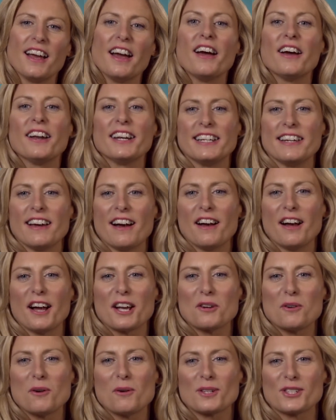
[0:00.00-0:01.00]
Earlier, I
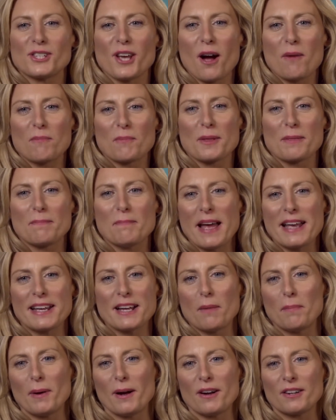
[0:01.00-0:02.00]
caught up with
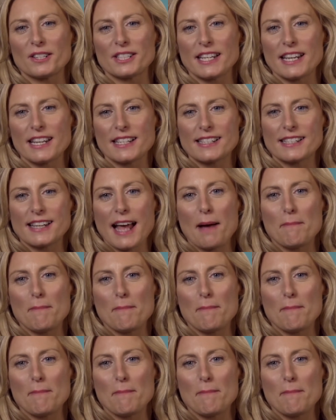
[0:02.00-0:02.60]
makeup artist